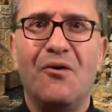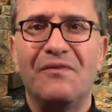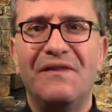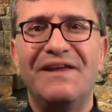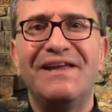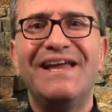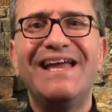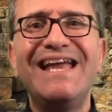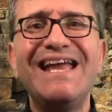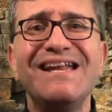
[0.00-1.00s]
on the
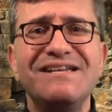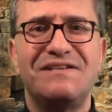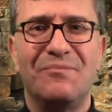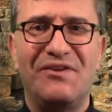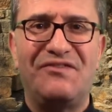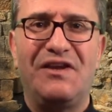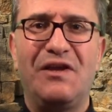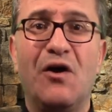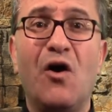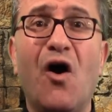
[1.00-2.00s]
intimacy